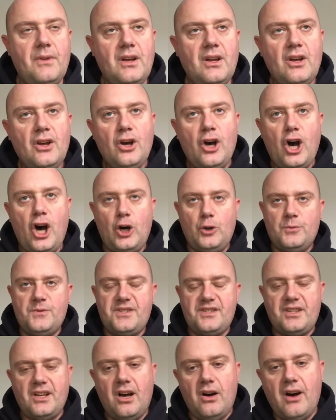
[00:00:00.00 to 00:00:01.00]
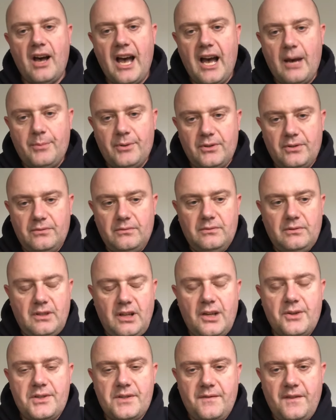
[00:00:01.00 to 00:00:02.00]
old style Abu
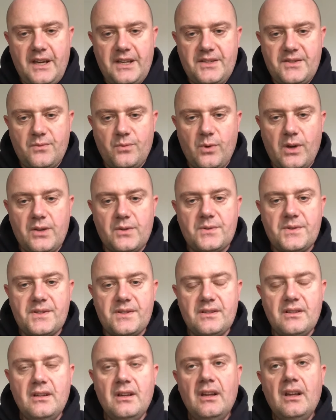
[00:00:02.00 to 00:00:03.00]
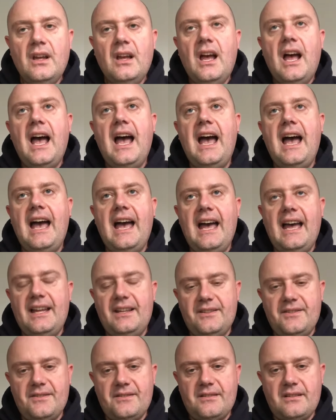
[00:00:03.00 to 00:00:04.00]
close face reels,
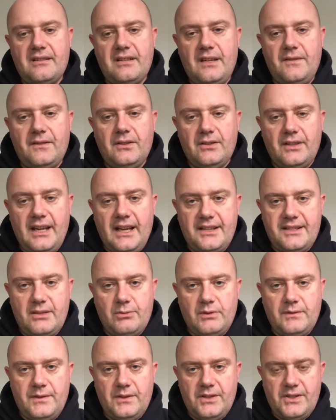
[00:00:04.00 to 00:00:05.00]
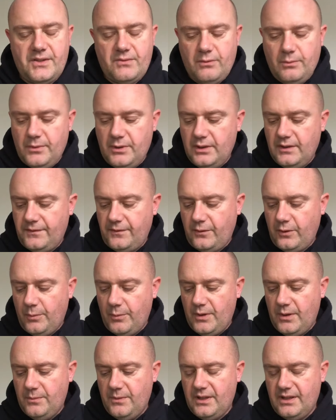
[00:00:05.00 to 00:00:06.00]
and they've got the anti-reverse removed from
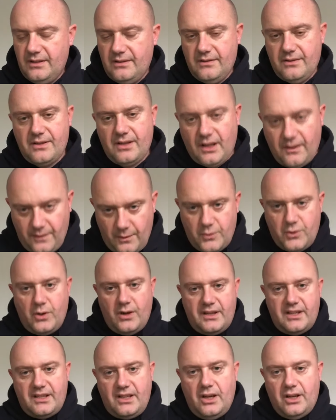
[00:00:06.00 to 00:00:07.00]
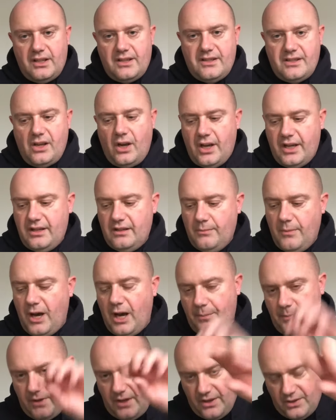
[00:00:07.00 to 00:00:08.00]
them, and if I'm trying to kind of tighten them up,
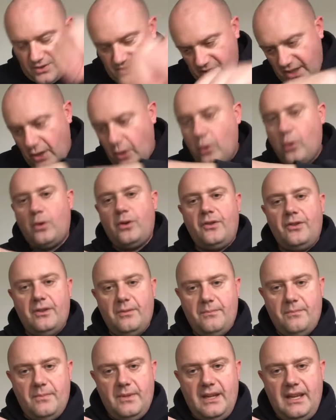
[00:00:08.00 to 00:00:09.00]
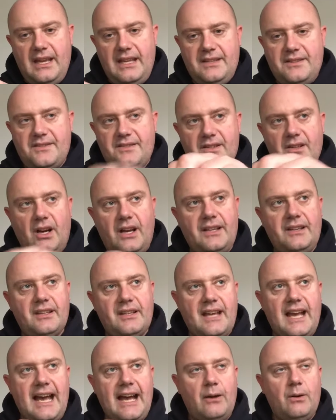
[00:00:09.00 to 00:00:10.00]
I usually hook them inside the
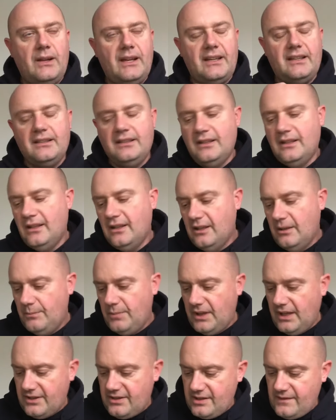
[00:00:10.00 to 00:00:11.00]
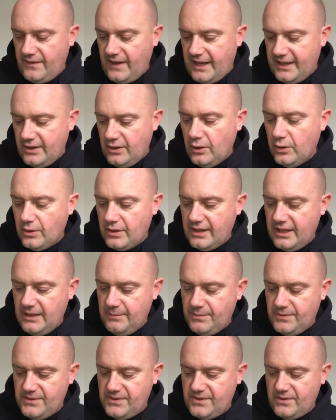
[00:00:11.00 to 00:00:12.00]
cowling, but I just find the hook
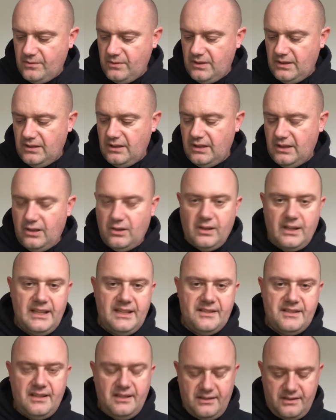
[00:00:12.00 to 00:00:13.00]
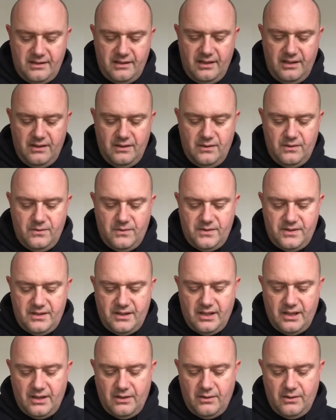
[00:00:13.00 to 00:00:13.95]
keepers are a lot easier to use. So